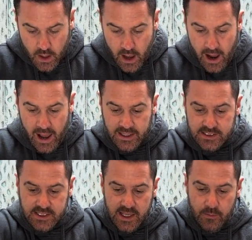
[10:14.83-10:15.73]
I
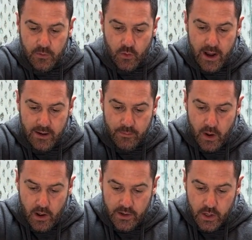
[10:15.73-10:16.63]
skimmed red
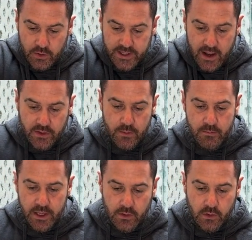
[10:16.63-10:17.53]
bondo down the
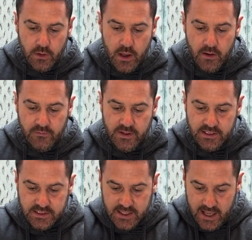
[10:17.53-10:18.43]
middle of
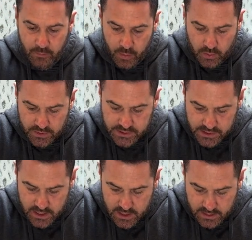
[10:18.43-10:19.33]
these samples
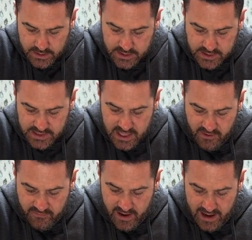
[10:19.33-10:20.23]
to see
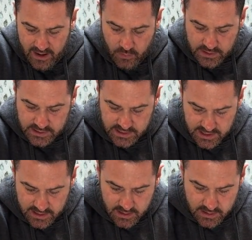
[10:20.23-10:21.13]
if I would
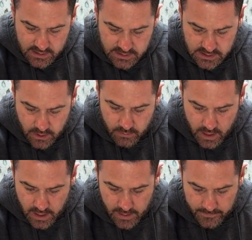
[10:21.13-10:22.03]
see
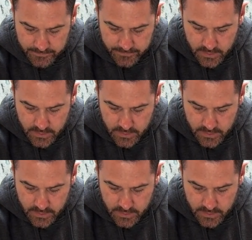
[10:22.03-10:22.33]
some